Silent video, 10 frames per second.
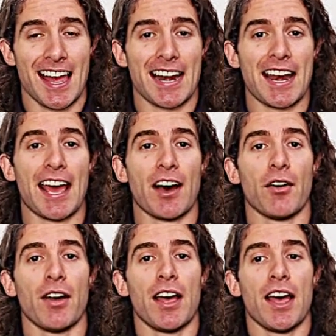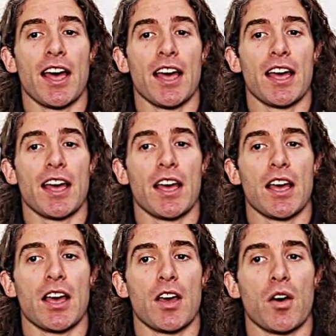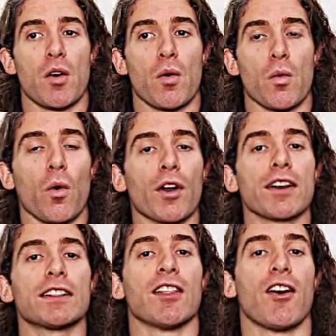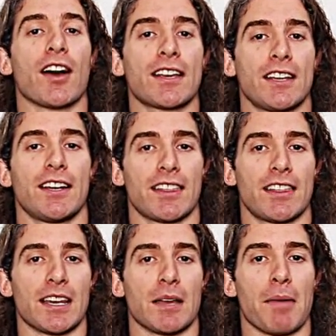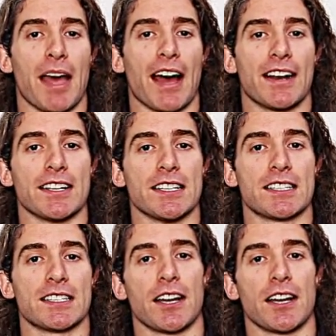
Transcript: Now, what I'd like you to think about is,